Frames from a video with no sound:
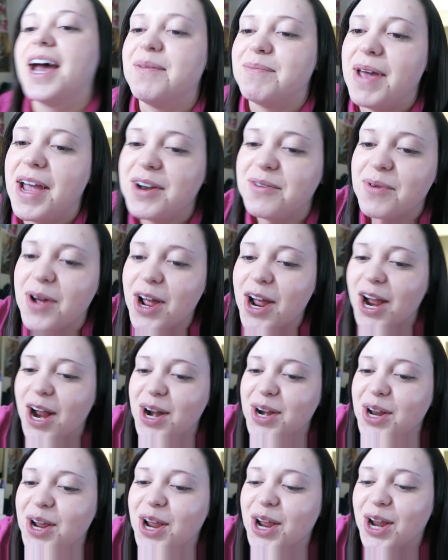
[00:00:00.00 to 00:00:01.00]
I made
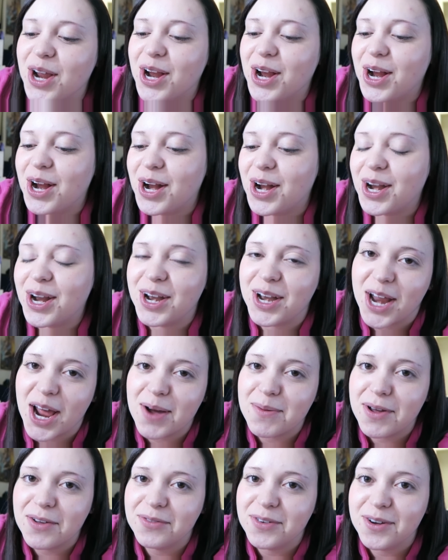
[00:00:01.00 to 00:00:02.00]
one, and
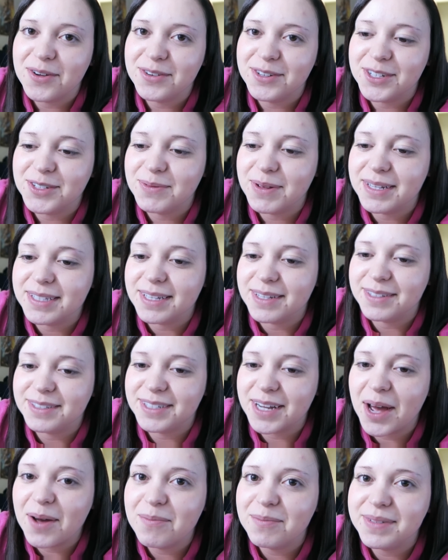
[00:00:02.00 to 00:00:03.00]
now my phone just makes a
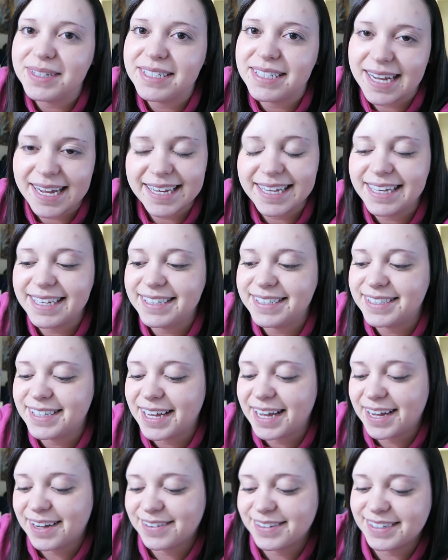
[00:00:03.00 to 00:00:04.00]
dumb dinging
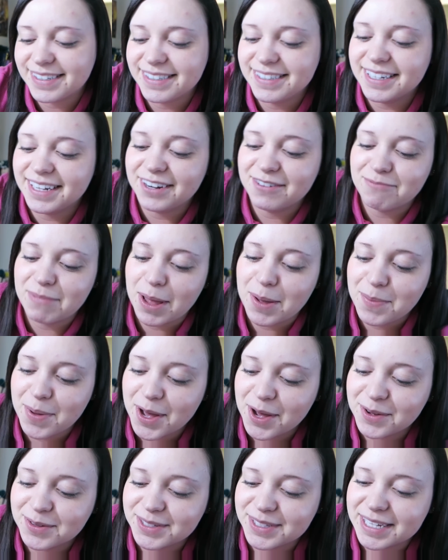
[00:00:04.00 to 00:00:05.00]
sound instead of my
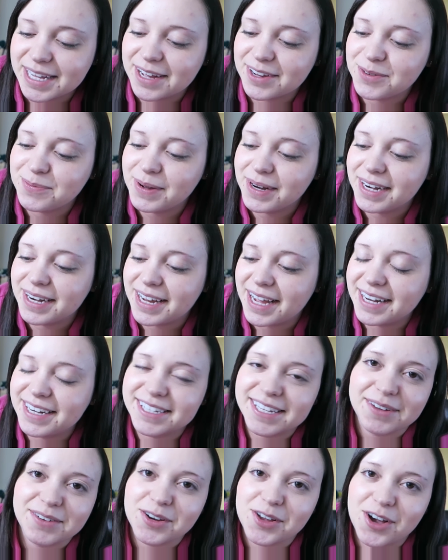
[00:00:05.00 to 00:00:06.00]
Poe sound. But I
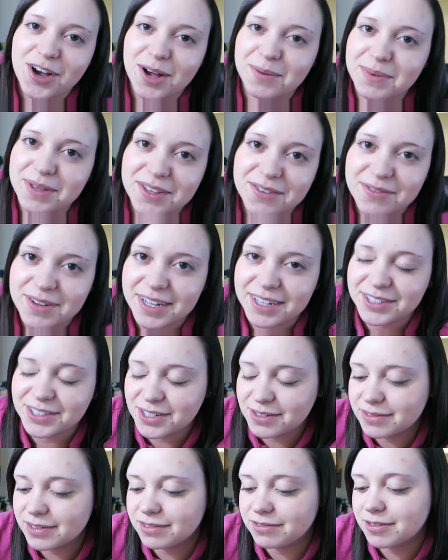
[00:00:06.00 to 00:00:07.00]
just have to copy the
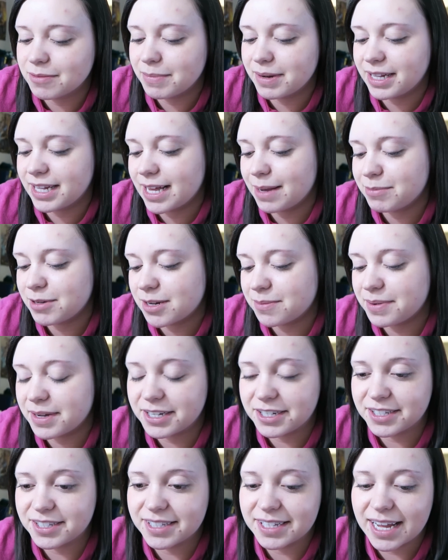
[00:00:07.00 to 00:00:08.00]
files over from my laptop.
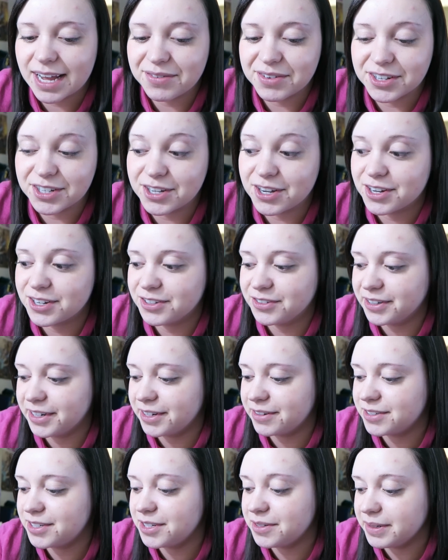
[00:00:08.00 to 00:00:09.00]
I just haven't gotten
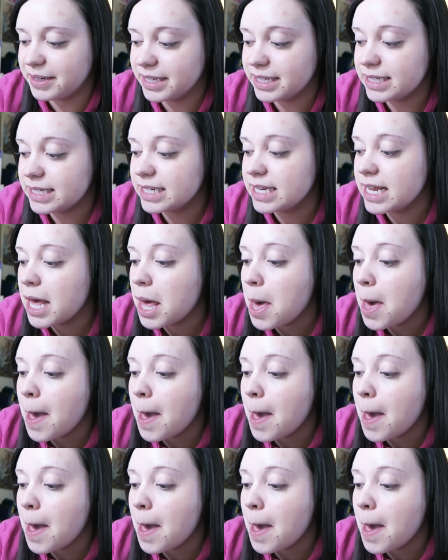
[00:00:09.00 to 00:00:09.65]
around to it.